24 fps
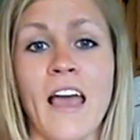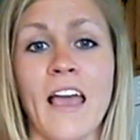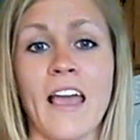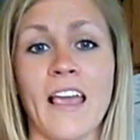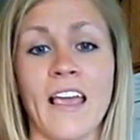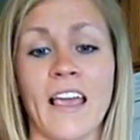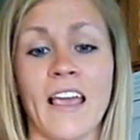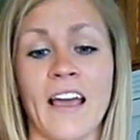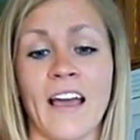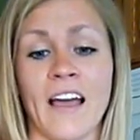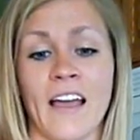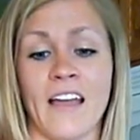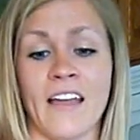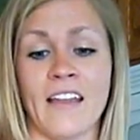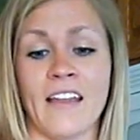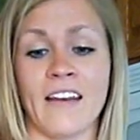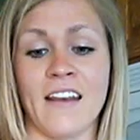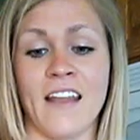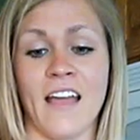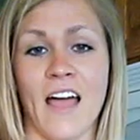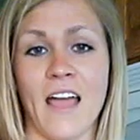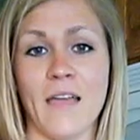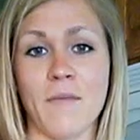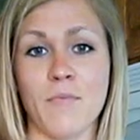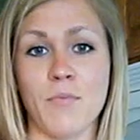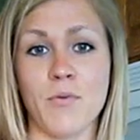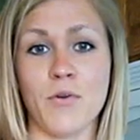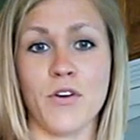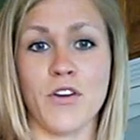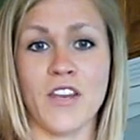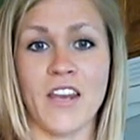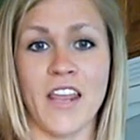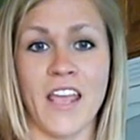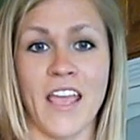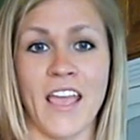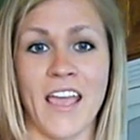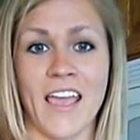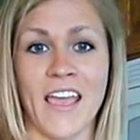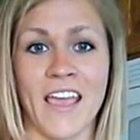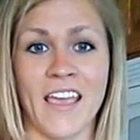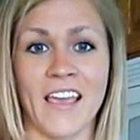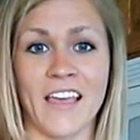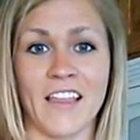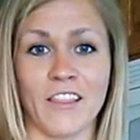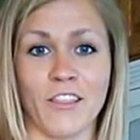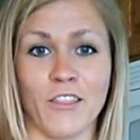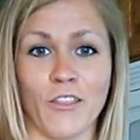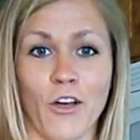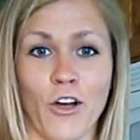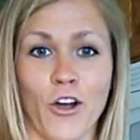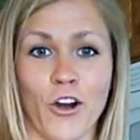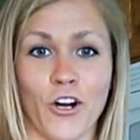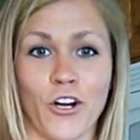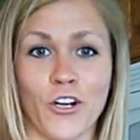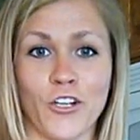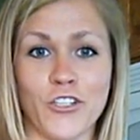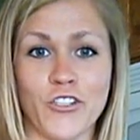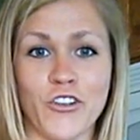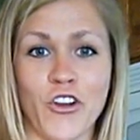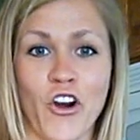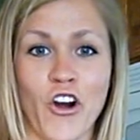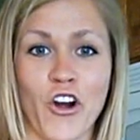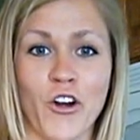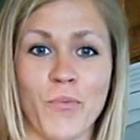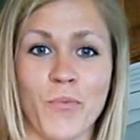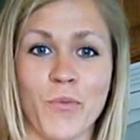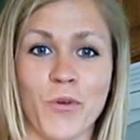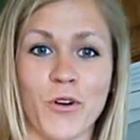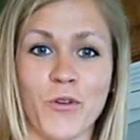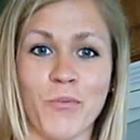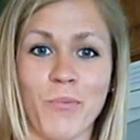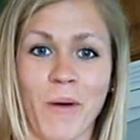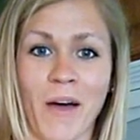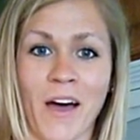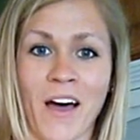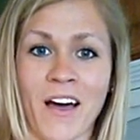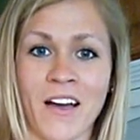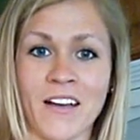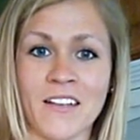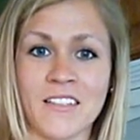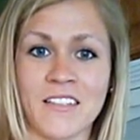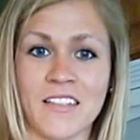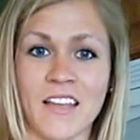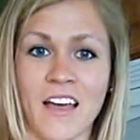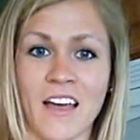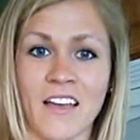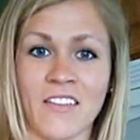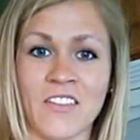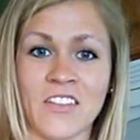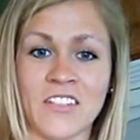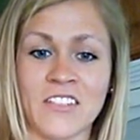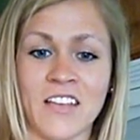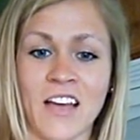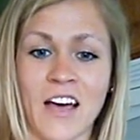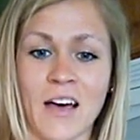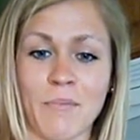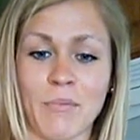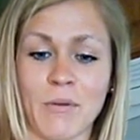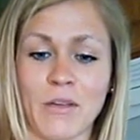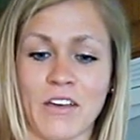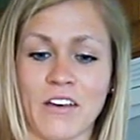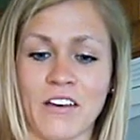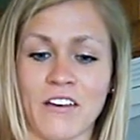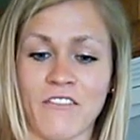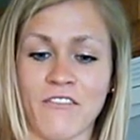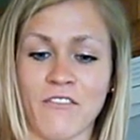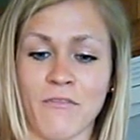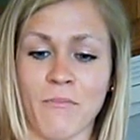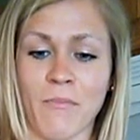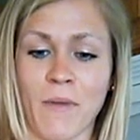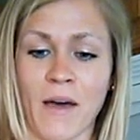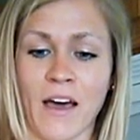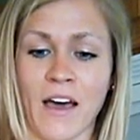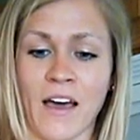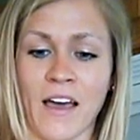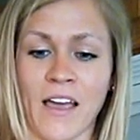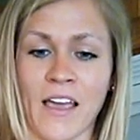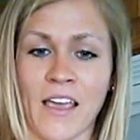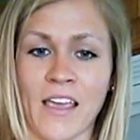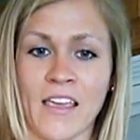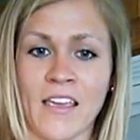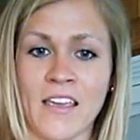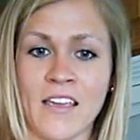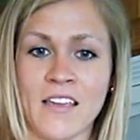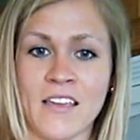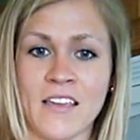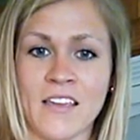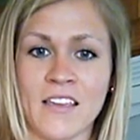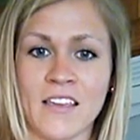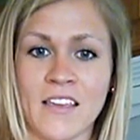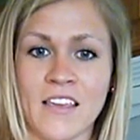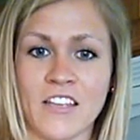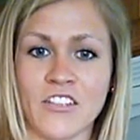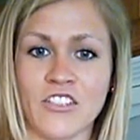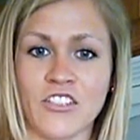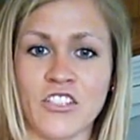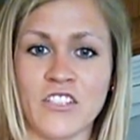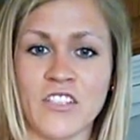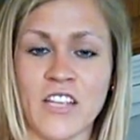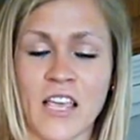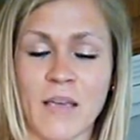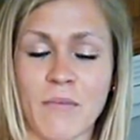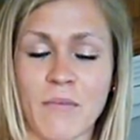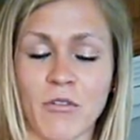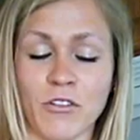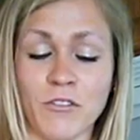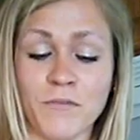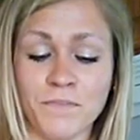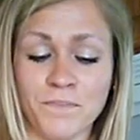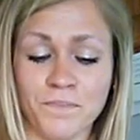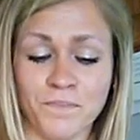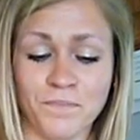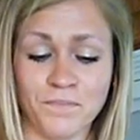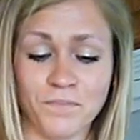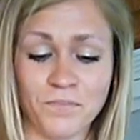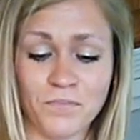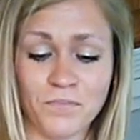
And I put a large cardboard box on the top of my kitchen table,